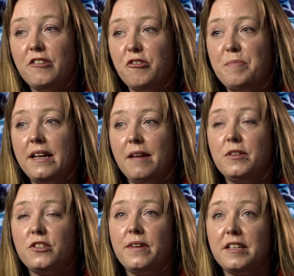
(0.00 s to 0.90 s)
that we've been
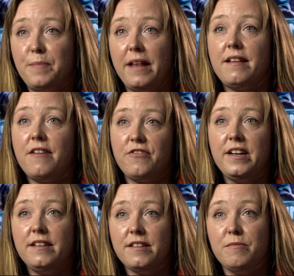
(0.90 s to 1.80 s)
able to expand that
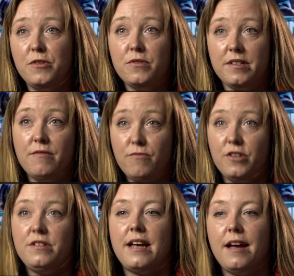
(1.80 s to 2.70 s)
freedom using
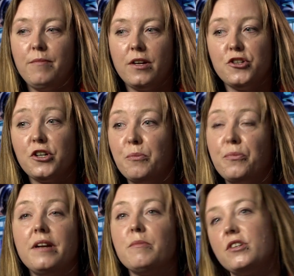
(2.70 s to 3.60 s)
Runtime, because you can
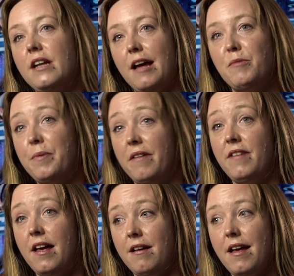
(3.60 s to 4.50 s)
pretty much climb up
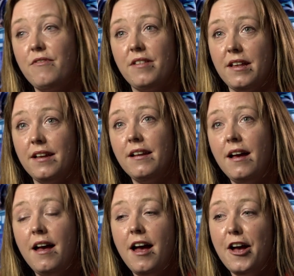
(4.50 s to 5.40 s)
everything.
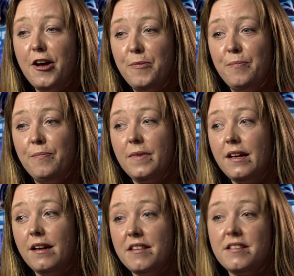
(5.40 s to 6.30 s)

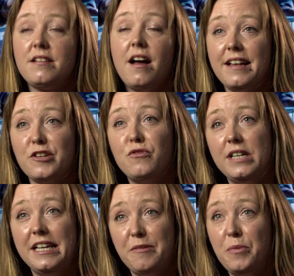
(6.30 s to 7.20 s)
At the start, that's
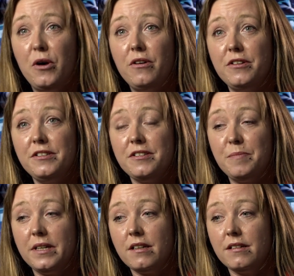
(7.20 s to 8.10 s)
really important,
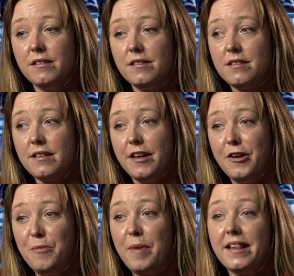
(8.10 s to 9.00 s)
because
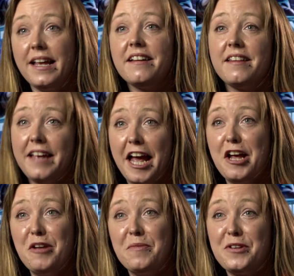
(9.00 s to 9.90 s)
by the end of the
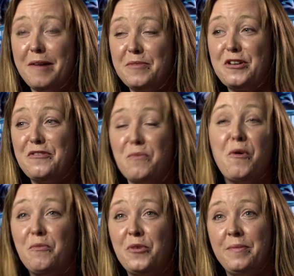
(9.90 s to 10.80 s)
game, I'm sort of a
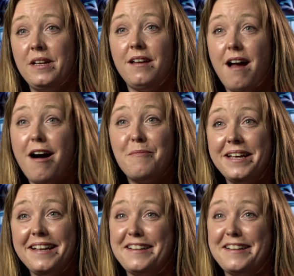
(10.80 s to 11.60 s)
one-woman army,